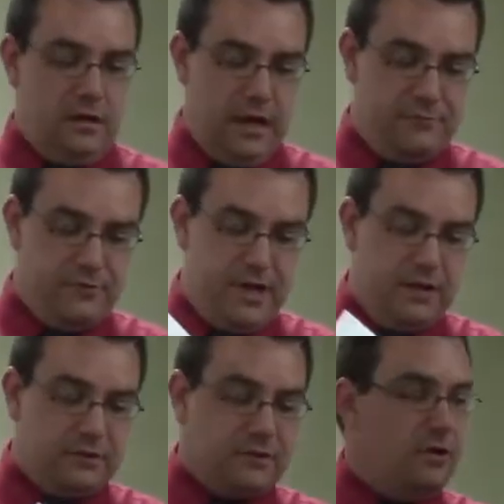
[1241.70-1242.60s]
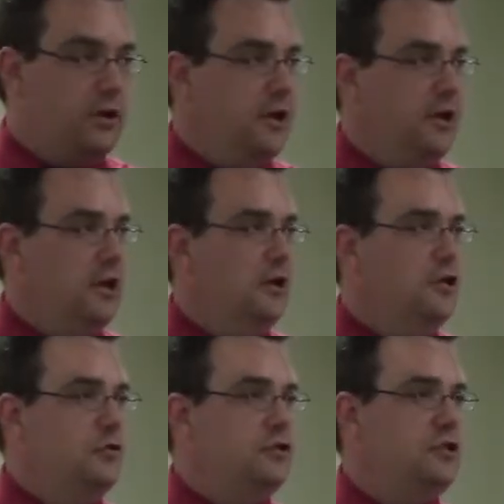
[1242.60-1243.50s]
and reinserted a
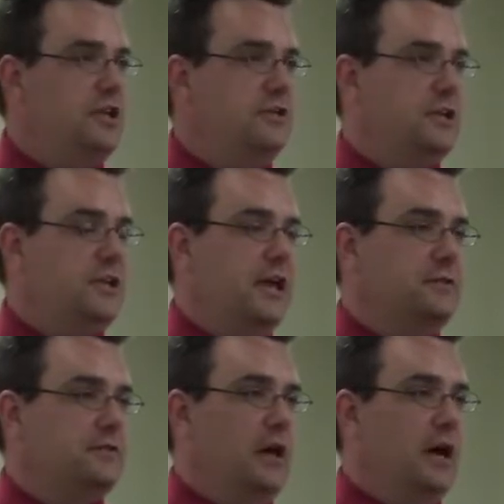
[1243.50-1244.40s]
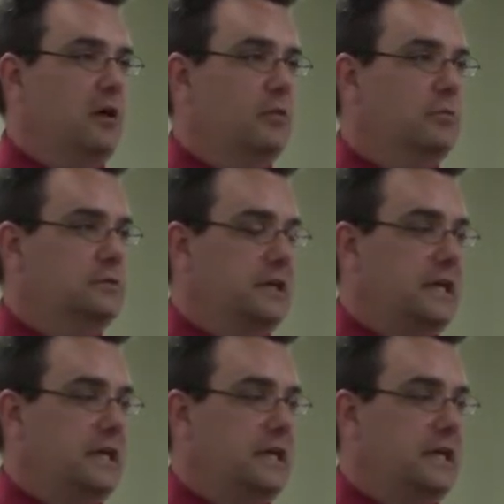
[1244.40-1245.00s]
new sheet to cancel out,